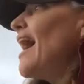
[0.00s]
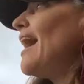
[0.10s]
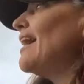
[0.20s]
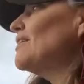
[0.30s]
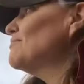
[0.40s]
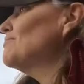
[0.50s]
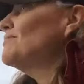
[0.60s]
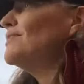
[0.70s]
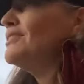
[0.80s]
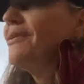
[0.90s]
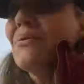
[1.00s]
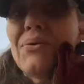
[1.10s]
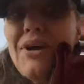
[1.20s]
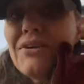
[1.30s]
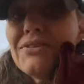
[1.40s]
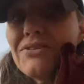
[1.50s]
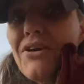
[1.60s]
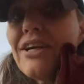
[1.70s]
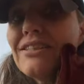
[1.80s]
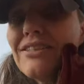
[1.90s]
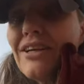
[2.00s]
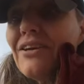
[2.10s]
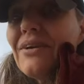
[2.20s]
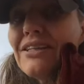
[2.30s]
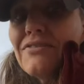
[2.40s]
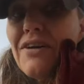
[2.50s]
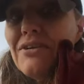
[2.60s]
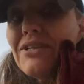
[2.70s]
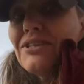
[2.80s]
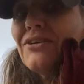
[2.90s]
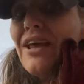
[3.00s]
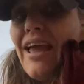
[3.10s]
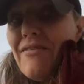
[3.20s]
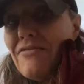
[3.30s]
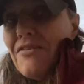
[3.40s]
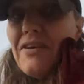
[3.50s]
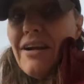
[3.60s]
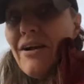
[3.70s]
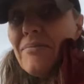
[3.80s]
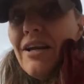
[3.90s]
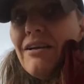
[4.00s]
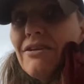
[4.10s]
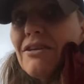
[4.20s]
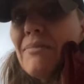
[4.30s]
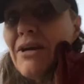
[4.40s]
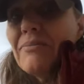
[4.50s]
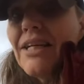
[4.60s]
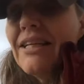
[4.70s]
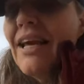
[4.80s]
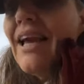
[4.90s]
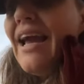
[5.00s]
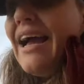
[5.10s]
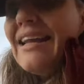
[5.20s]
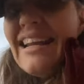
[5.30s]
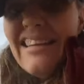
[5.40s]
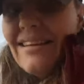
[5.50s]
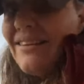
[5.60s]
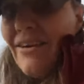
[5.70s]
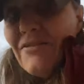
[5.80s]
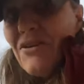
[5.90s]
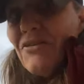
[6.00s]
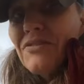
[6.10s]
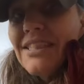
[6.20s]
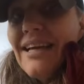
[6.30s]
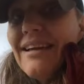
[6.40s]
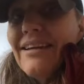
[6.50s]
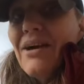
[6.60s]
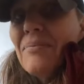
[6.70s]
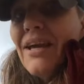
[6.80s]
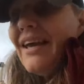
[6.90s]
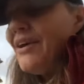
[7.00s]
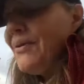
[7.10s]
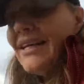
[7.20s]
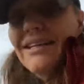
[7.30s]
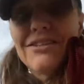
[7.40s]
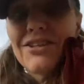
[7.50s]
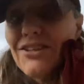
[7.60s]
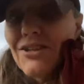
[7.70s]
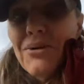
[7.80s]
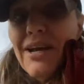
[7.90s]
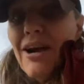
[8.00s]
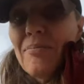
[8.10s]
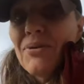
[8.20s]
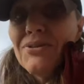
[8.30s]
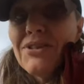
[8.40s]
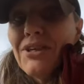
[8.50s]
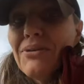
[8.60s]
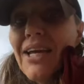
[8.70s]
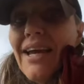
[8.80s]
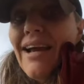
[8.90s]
So all I can try to do is focus on everything up here at the moment, and anything that I've got for sale up here, quickly just shoot it up onto